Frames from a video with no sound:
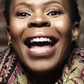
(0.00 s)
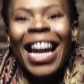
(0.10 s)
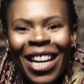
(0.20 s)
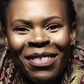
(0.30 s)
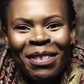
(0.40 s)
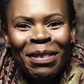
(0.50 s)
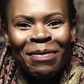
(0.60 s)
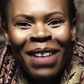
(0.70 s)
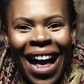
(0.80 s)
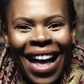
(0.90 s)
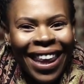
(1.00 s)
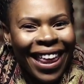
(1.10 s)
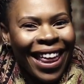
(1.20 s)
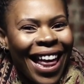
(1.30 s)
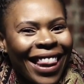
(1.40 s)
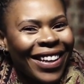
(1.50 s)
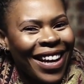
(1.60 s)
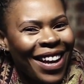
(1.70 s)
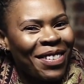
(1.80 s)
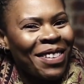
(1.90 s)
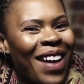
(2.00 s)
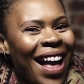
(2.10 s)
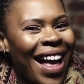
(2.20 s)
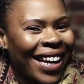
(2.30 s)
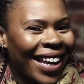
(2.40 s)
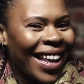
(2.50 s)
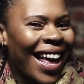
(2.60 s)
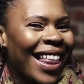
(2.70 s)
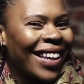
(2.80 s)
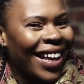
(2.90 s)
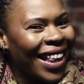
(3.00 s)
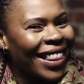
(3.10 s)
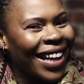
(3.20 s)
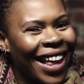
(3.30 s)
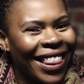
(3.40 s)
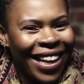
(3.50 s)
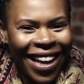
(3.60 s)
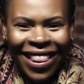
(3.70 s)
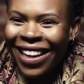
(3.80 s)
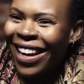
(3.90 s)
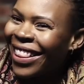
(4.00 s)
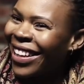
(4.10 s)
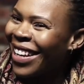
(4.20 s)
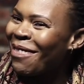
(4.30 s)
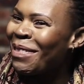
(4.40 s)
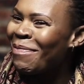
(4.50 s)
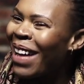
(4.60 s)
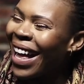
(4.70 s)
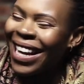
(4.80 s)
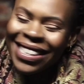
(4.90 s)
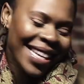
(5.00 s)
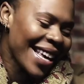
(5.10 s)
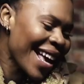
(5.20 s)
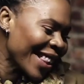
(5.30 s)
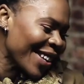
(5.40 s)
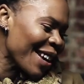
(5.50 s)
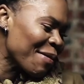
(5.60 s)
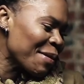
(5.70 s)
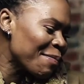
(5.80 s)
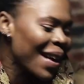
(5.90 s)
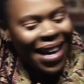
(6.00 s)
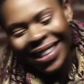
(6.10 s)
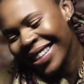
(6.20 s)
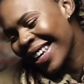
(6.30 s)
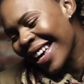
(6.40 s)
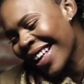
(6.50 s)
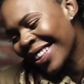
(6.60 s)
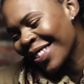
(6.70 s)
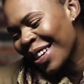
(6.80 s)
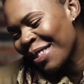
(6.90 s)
Hello everybody, hello everybody, hello everybody, hello everybody, hello everybody, hello